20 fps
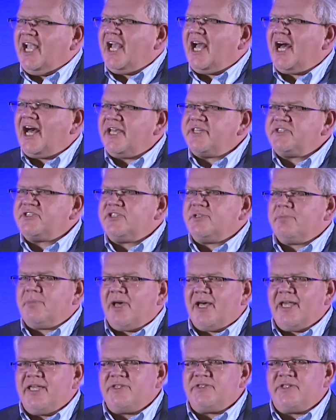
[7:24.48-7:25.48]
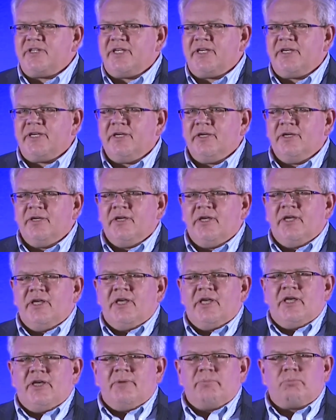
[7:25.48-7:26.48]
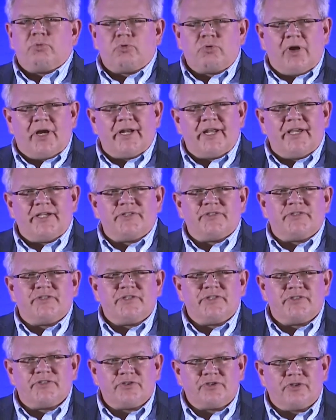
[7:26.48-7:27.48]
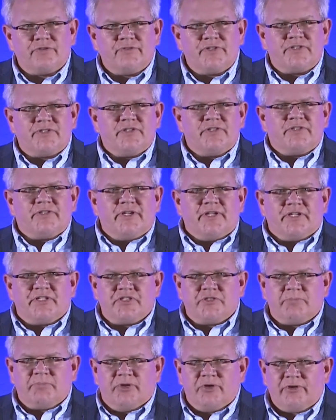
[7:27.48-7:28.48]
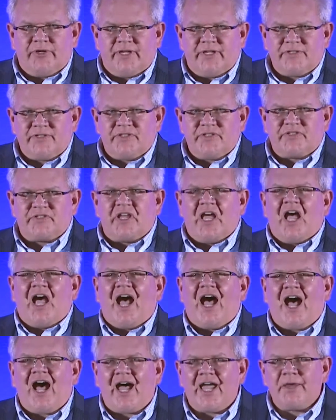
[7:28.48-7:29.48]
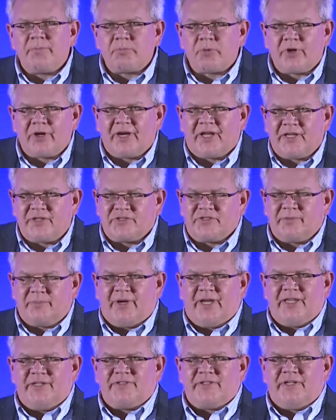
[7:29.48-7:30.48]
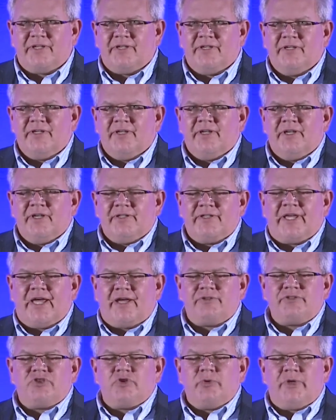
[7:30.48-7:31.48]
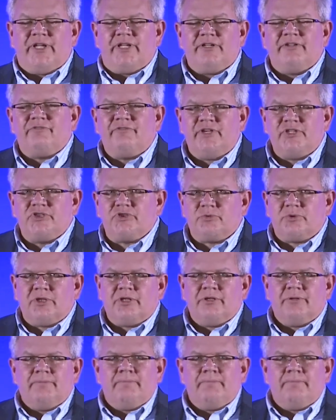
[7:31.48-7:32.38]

customizing products, services, and experiences, hyper-customizing down to an individual.